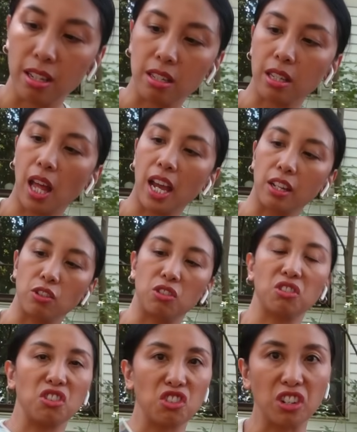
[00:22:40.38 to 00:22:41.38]
It's like
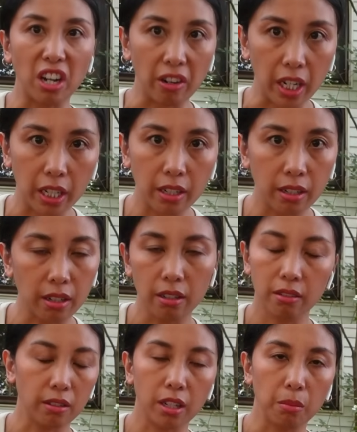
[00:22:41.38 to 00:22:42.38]
just a generic
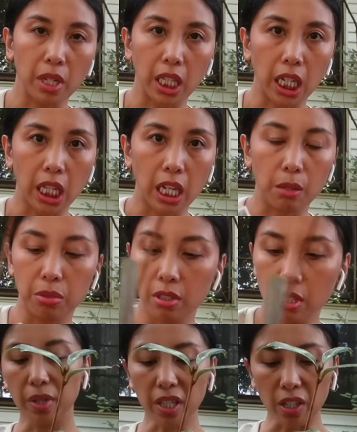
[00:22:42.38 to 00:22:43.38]
camellia
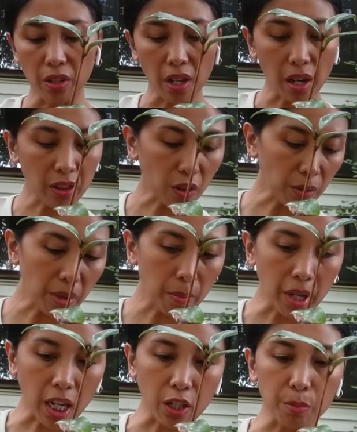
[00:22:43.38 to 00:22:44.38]
label. But you know, I thought
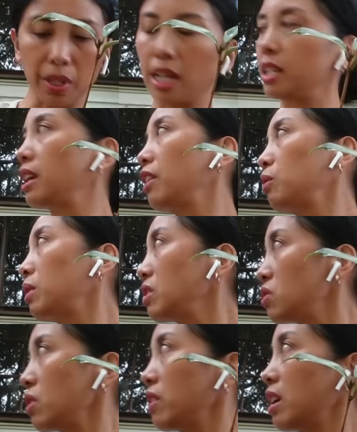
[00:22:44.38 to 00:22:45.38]
maybe I could plant another one
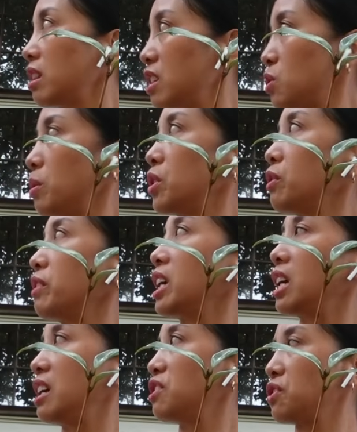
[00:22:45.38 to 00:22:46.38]
so that this one over
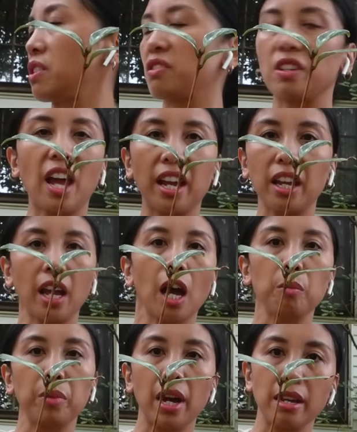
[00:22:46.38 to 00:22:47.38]
here just isn't hanging
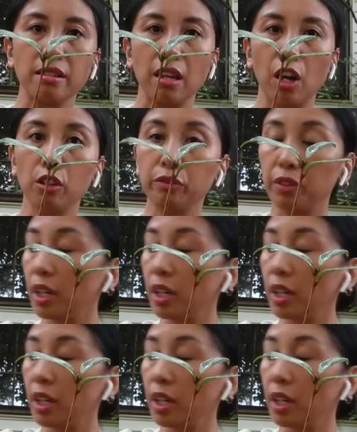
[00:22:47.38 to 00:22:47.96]
out by itself.